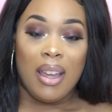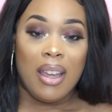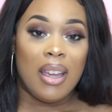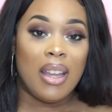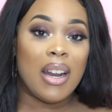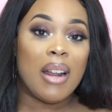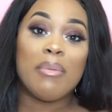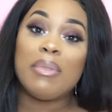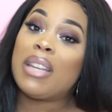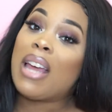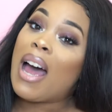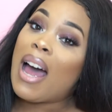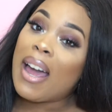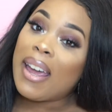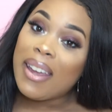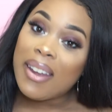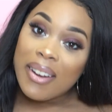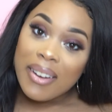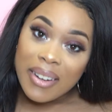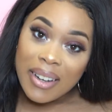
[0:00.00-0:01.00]
And I'm
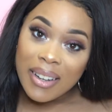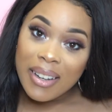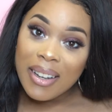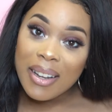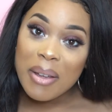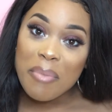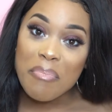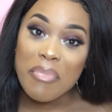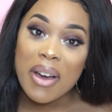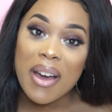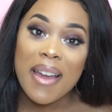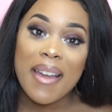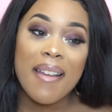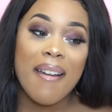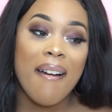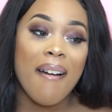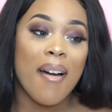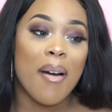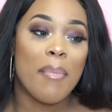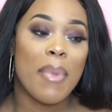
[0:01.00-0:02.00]
tired.
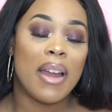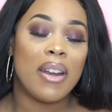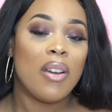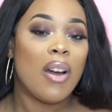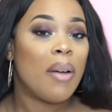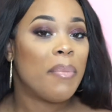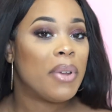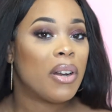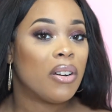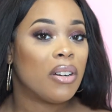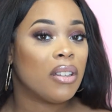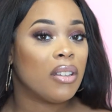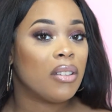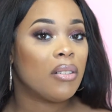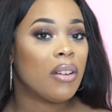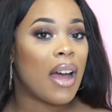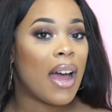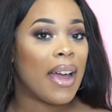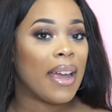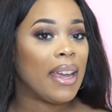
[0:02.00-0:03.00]
But I know I've been on a
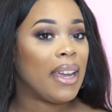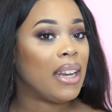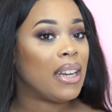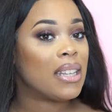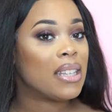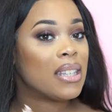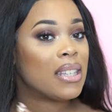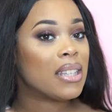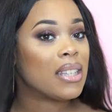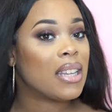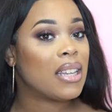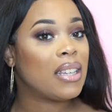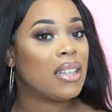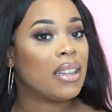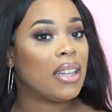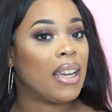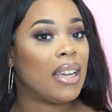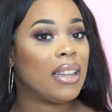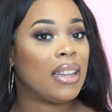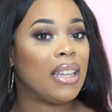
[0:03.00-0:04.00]
little hiatus
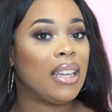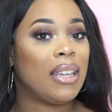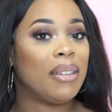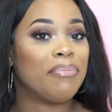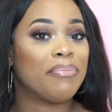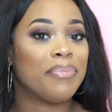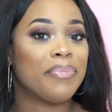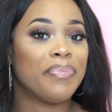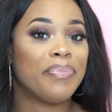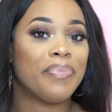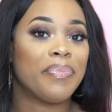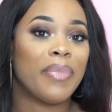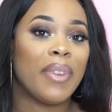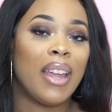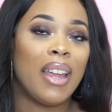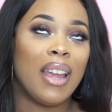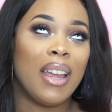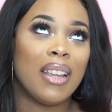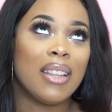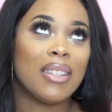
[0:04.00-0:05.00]
lately.
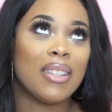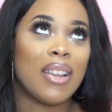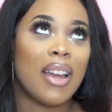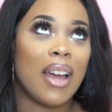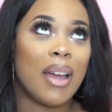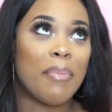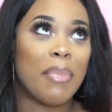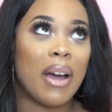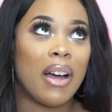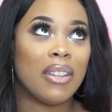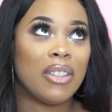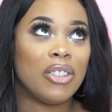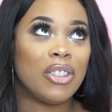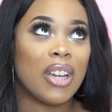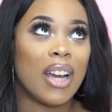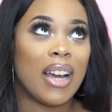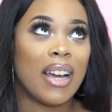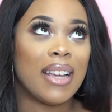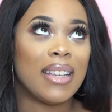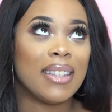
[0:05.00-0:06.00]
So I
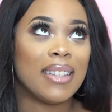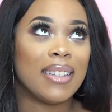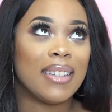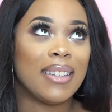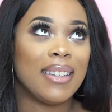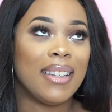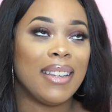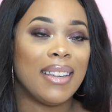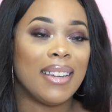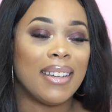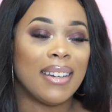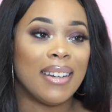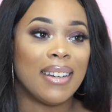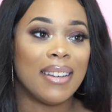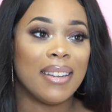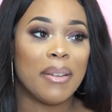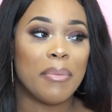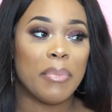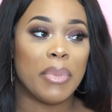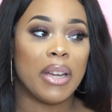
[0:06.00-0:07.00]
apologize
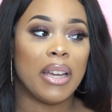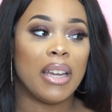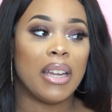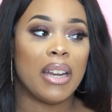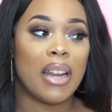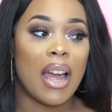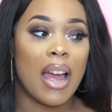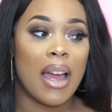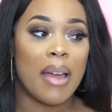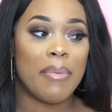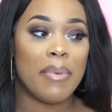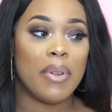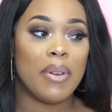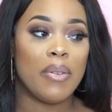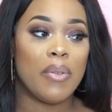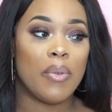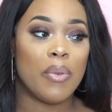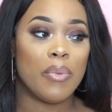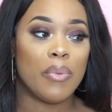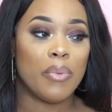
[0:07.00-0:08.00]
again. But I've
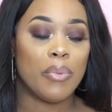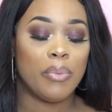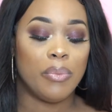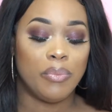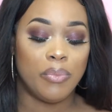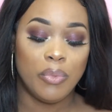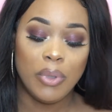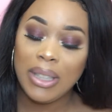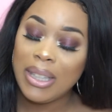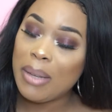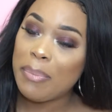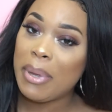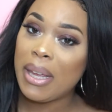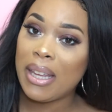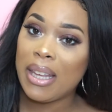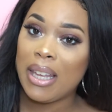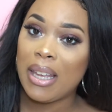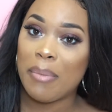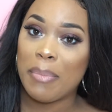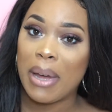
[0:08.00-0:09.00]
been really
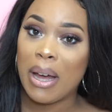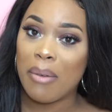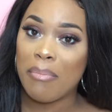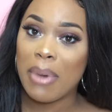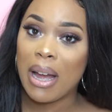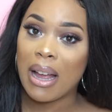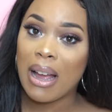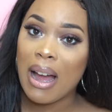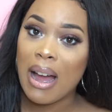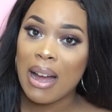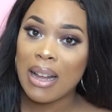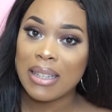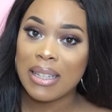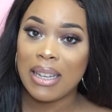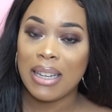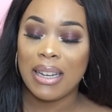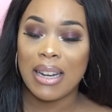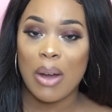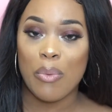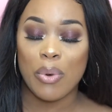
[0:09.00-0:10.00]
picky about my
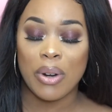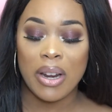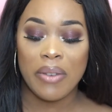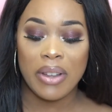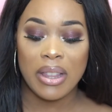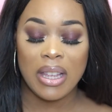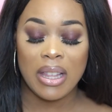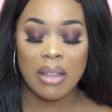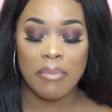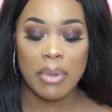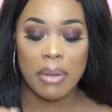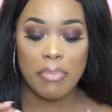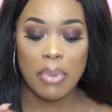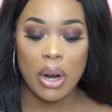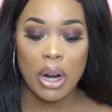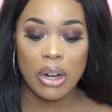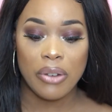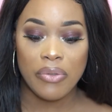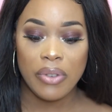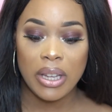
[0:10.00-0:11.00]
content. I want everything to be
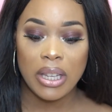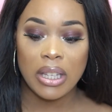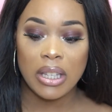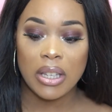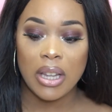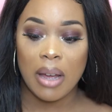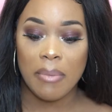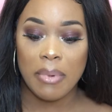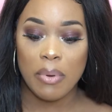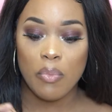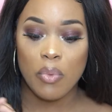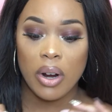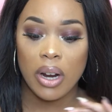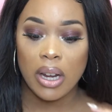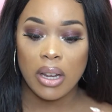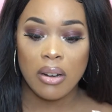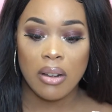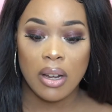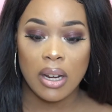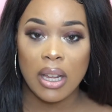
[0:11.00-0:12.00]
perfect. So I've been
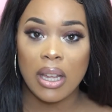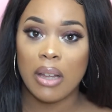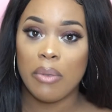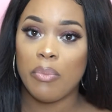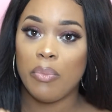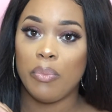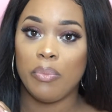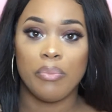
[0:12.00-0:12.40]
working on it.